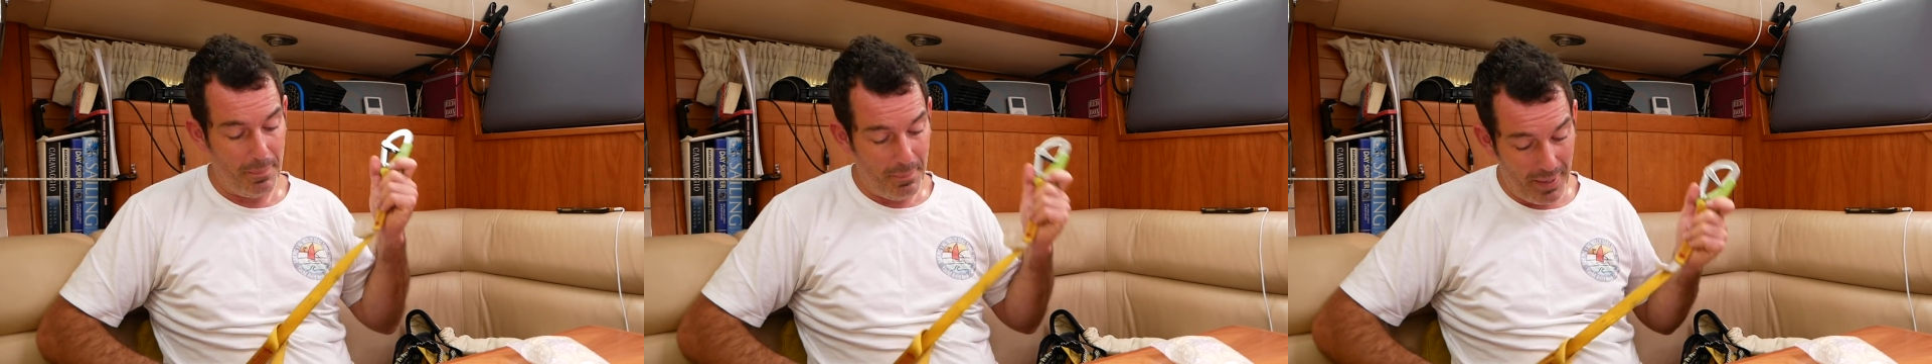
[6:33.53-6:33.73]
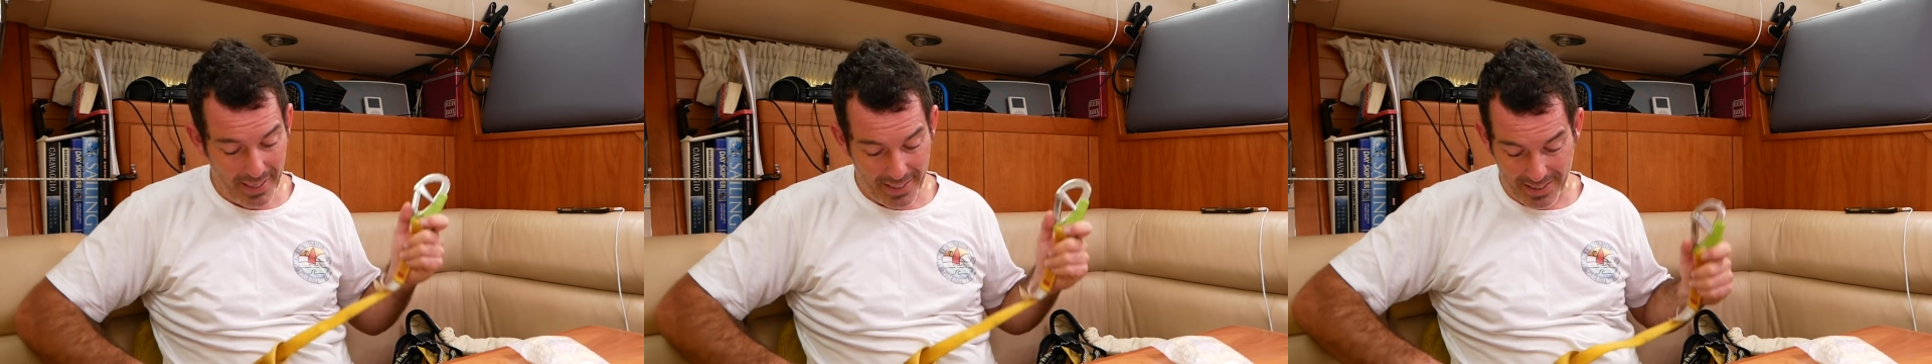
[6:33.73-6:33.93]

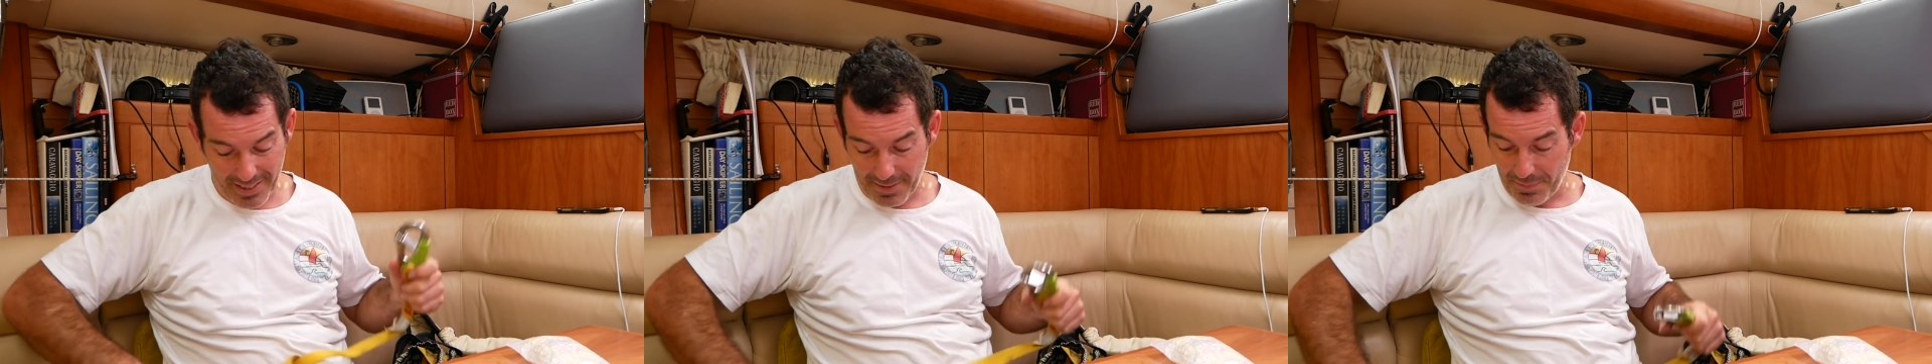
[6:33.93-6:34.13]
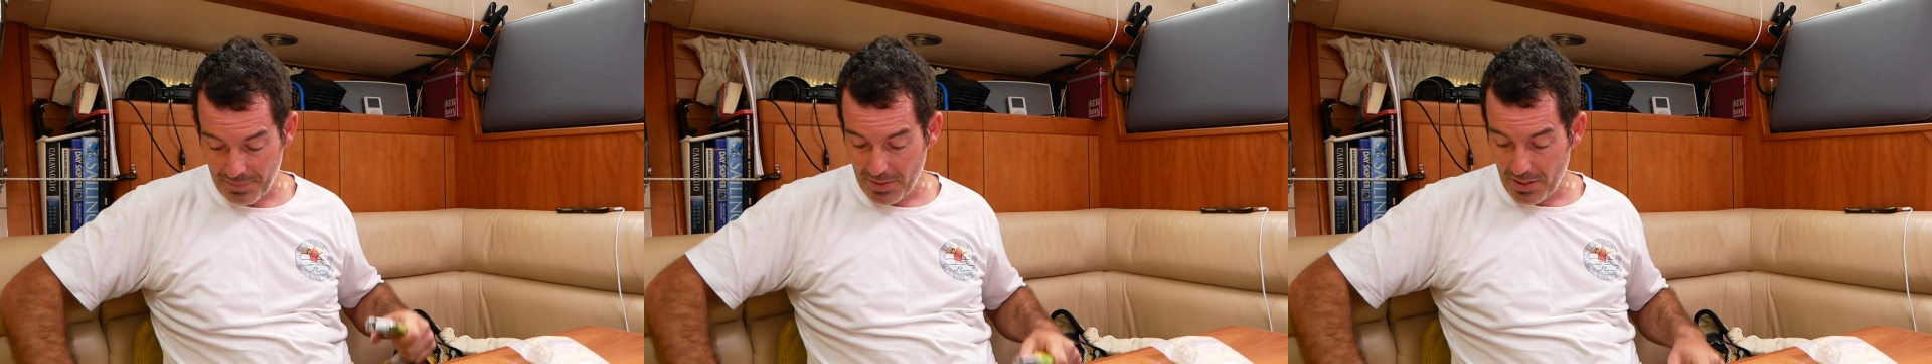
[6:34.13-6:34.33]
But
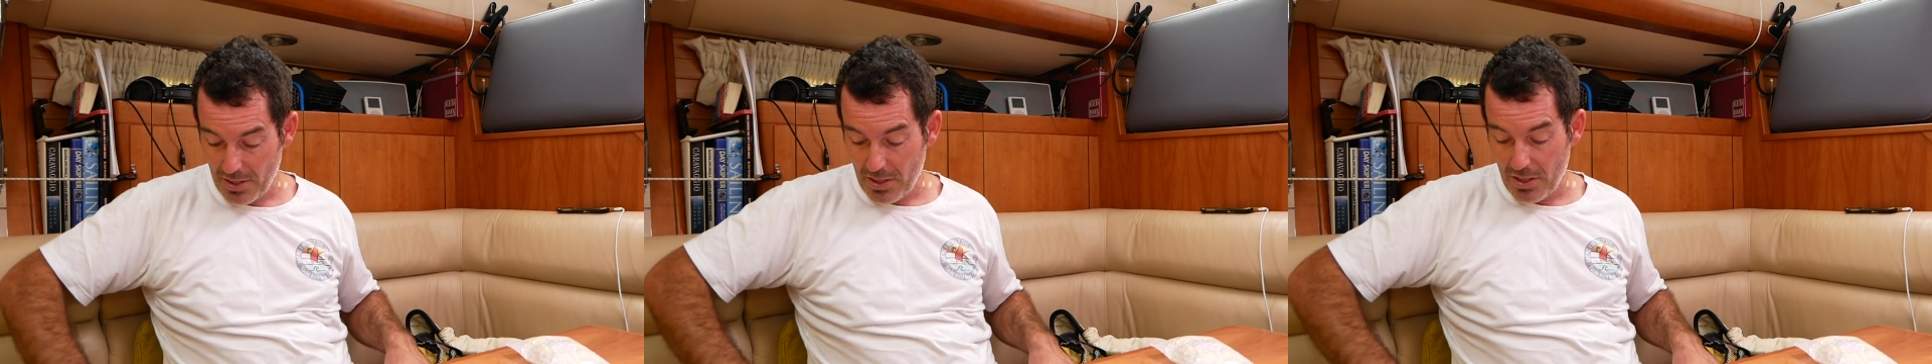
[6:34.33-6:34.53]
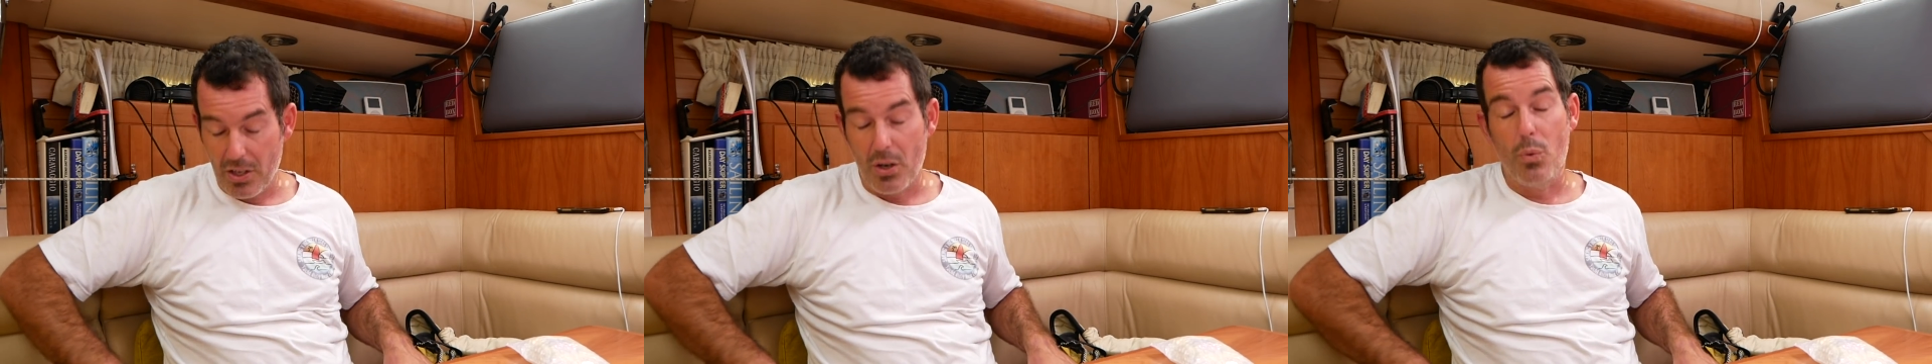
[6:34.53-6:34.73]

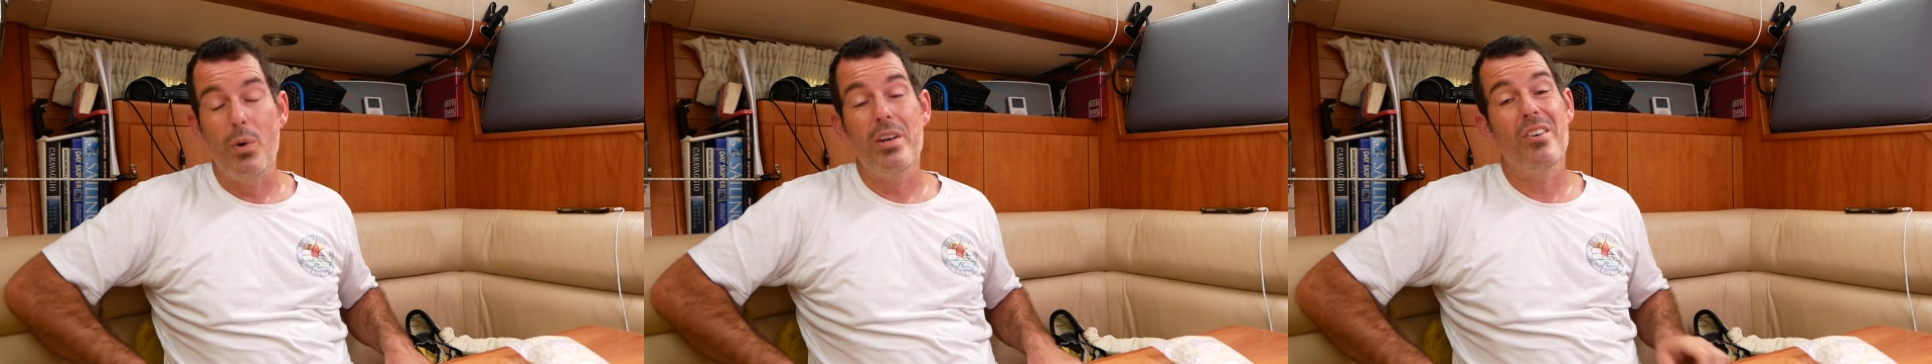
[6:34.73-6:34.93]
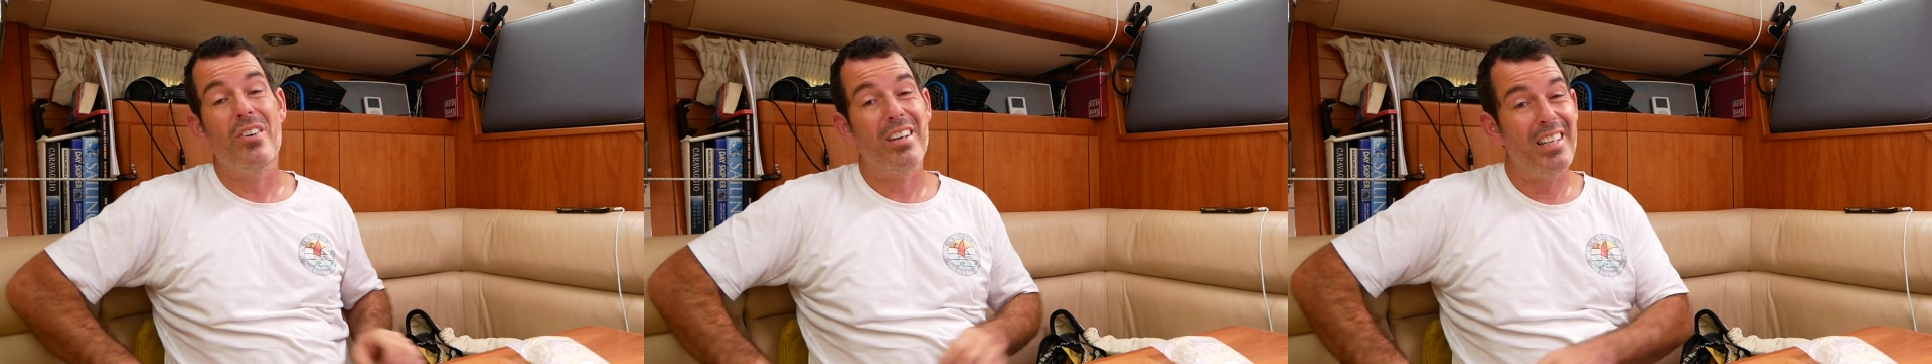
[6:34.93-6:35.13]

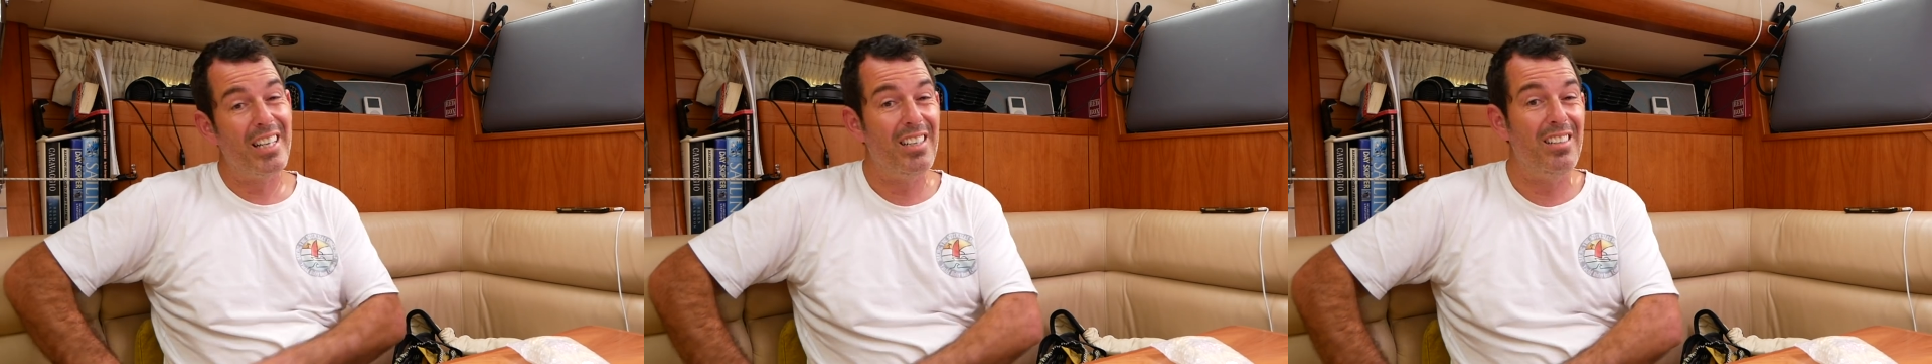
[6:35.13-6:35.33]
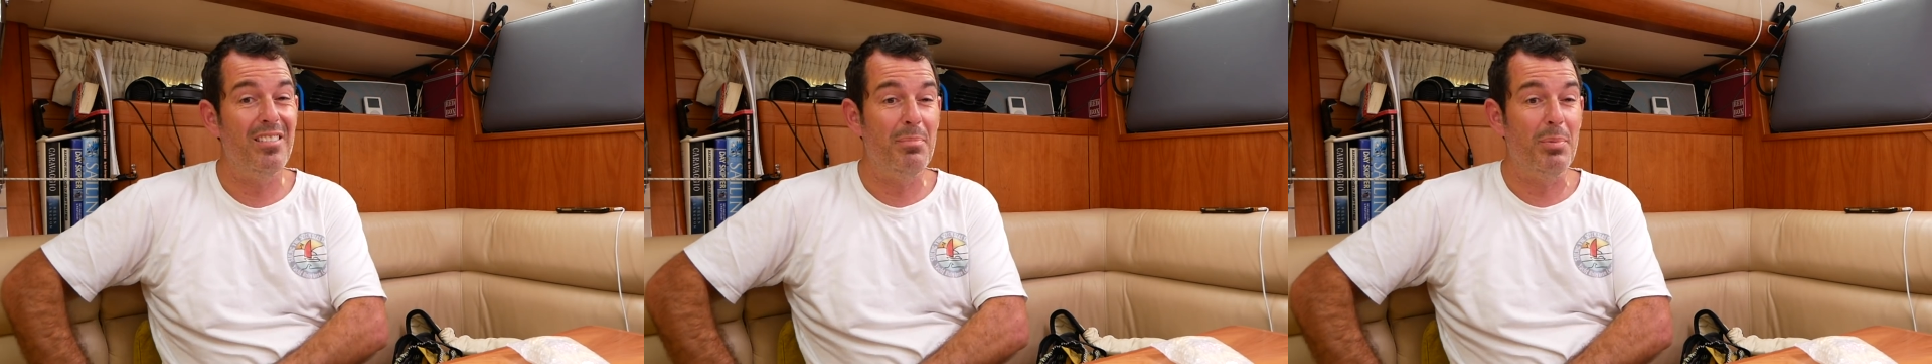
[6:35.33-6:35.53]
we're not going to
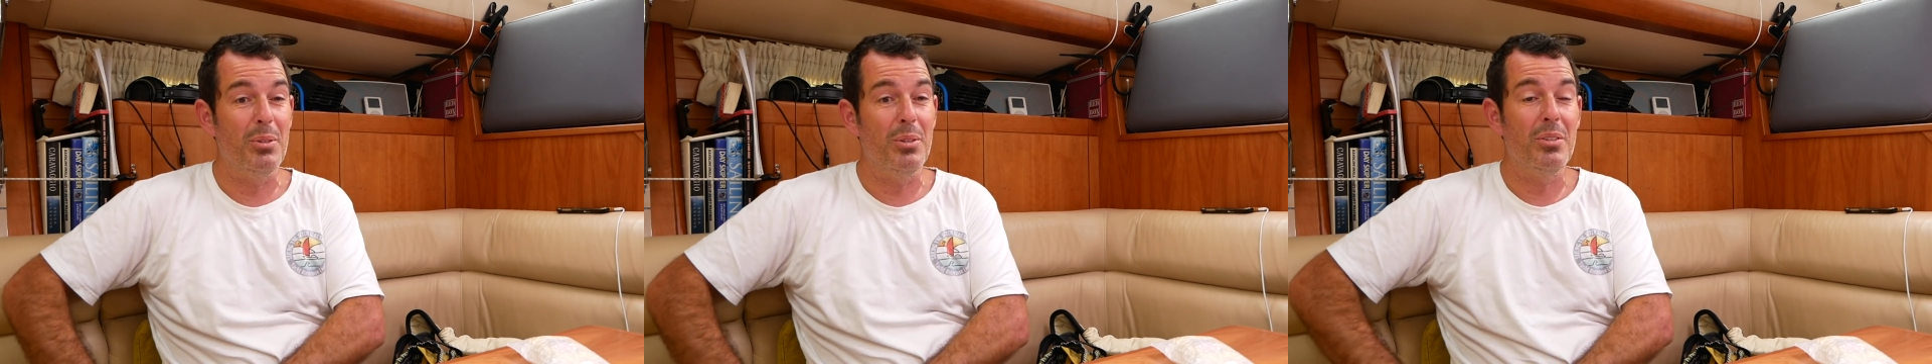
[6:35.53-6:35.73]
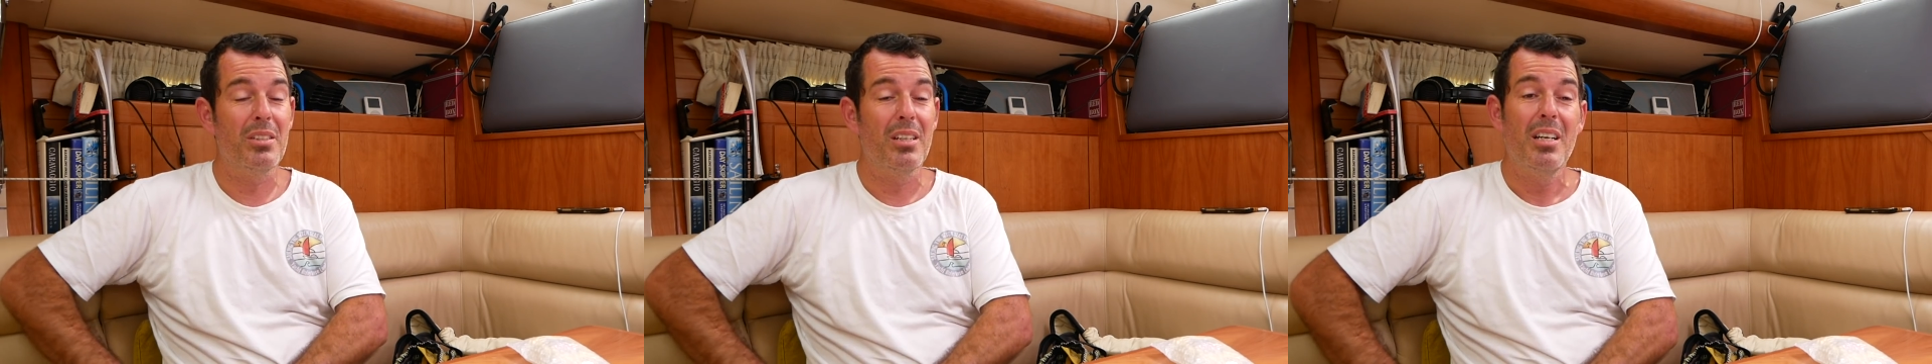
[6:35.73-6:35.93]
go
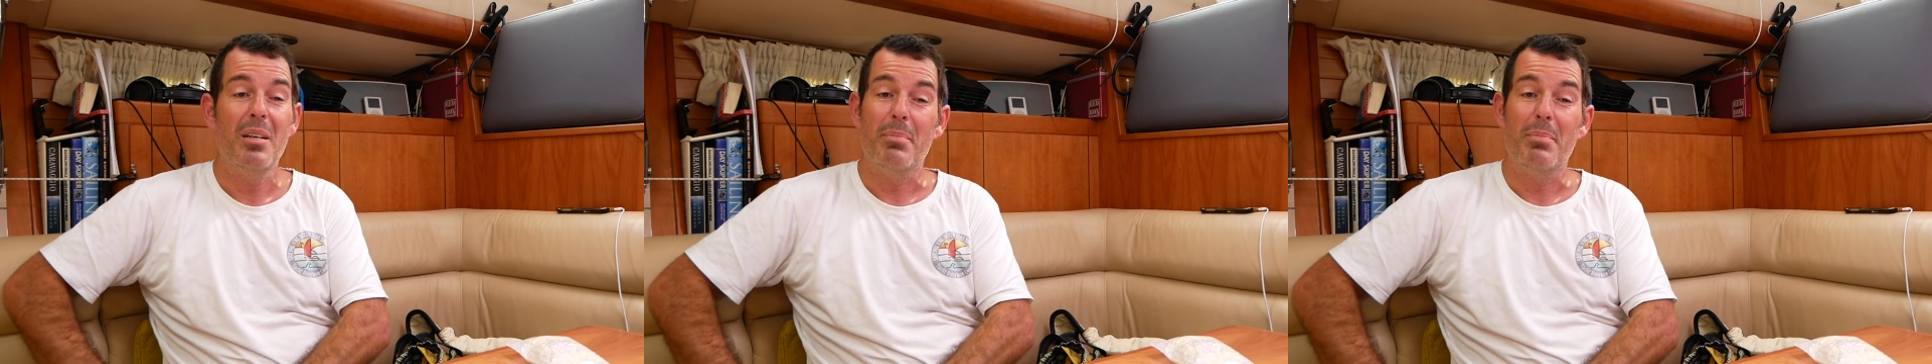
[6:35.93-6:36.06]
overboard